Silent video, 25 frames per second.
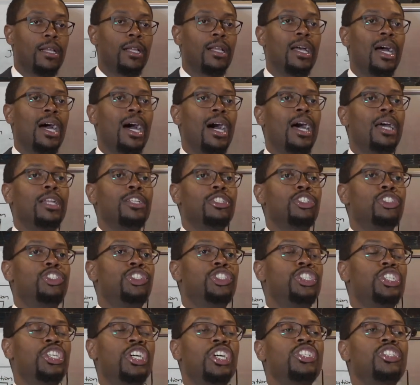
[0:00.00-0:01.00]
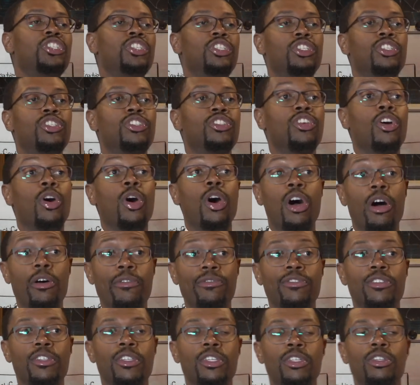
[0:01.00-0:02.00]
God judges
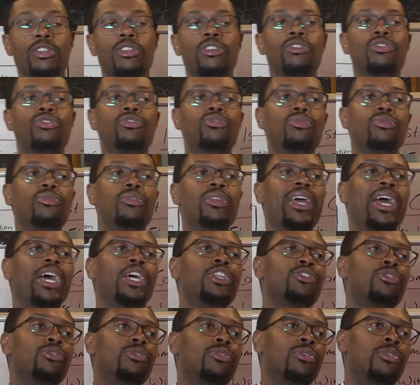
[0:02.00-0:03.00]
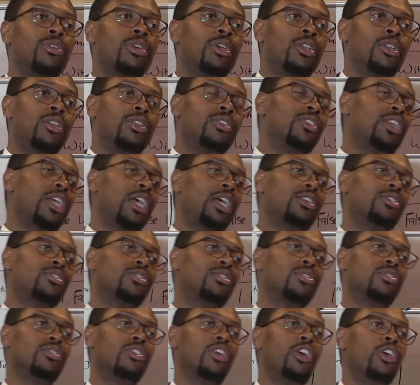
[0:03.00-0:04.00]
often through natural
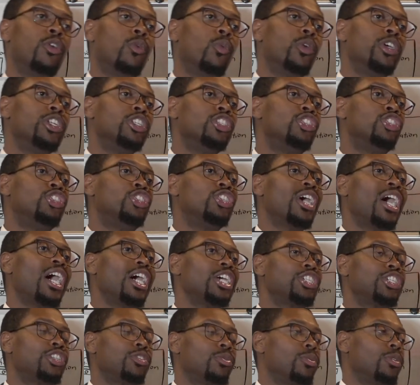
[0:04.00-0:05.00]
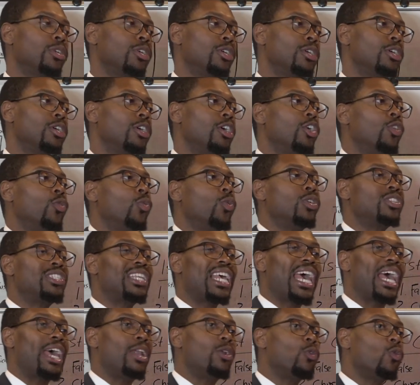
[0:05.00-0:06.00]
disasters. When Joshua was
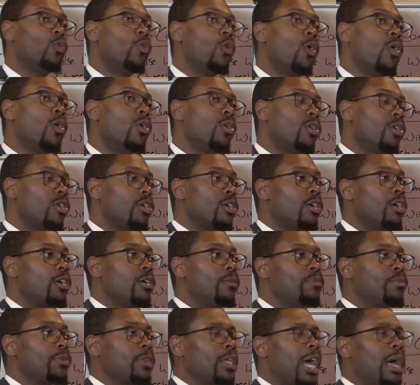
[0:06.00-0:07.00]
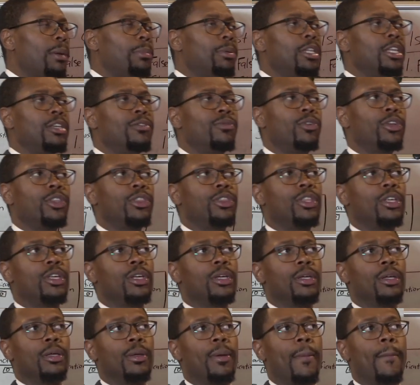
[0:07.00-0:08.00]
at war, I believe, with
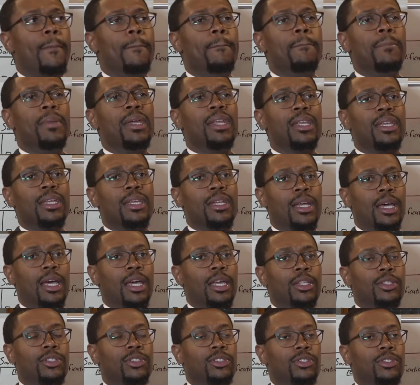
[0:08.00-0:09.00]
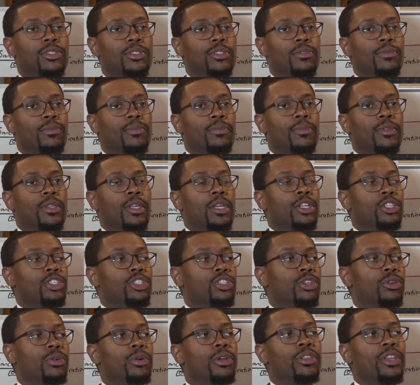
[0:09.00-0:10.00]
the Midianites,
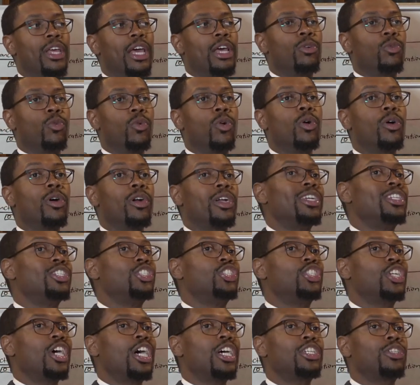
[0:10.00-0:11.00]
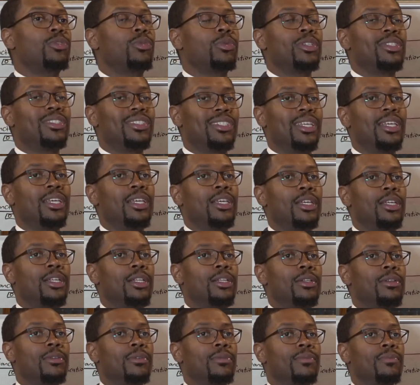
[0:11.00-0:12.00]
during that war in Joshua ten,